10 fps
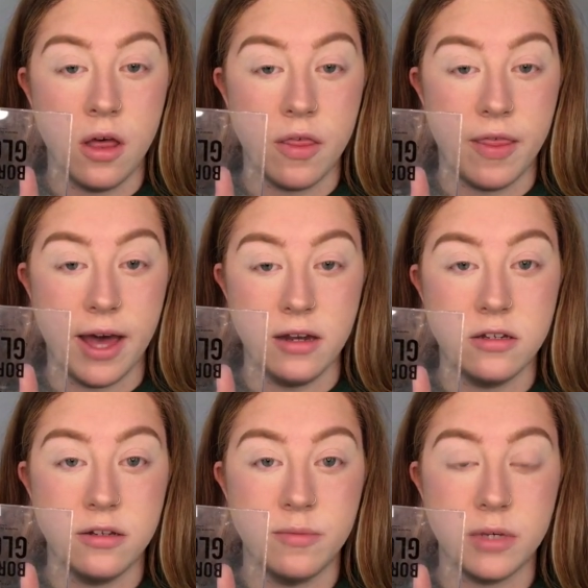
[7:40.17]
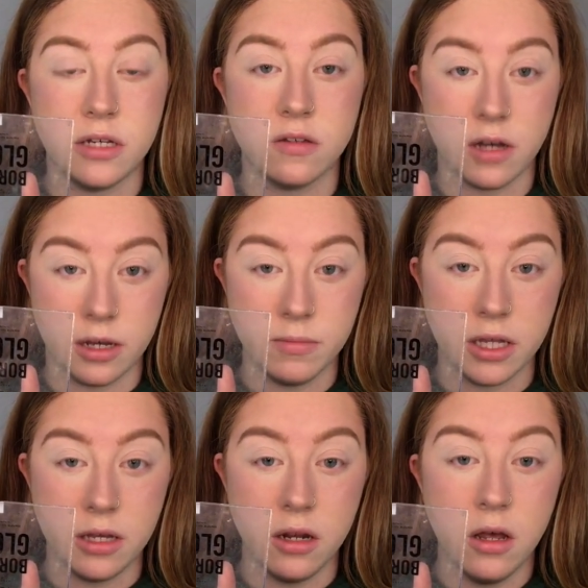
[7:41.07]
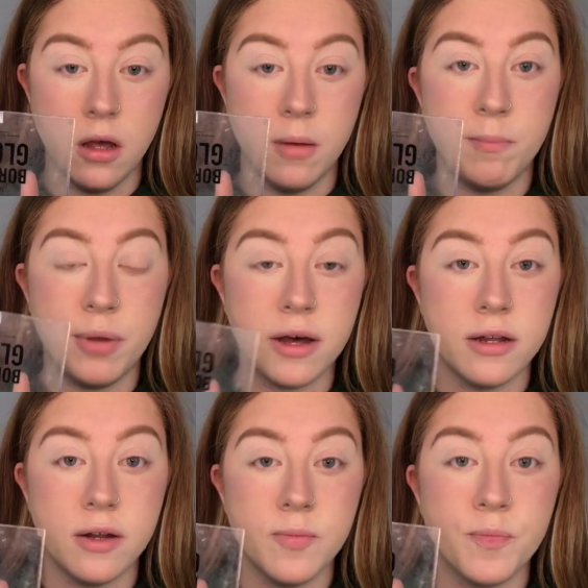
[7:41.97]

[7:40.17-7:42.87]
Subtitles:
that because I'm light, but